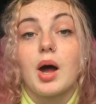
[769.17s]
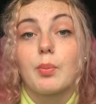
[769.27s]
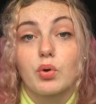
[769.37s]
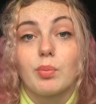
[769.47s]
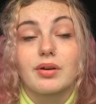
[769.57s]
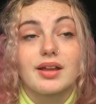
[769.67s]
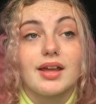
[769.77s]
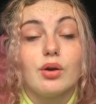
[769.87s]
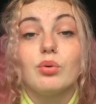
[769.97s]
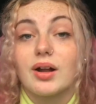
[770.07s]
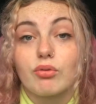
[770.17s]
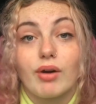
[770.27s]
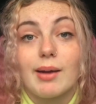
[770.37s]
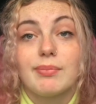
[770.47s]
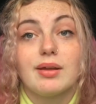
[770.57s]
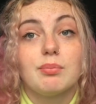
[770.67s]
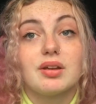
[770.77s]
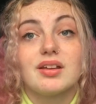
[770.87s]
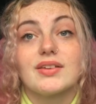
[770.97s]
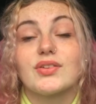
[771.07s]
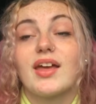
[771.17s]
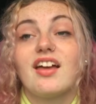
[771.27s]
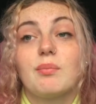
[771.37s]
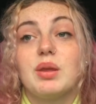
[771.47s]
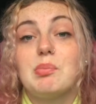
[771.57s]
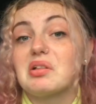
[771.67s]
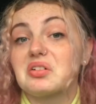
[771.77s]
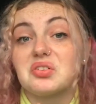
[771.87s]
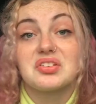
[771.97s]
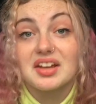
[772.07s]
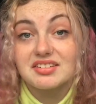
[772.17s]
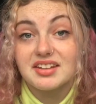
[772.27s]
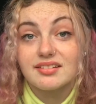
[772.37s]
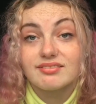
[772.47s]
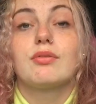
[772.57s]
a proper night out, I'd wrap it, because people are disgusting.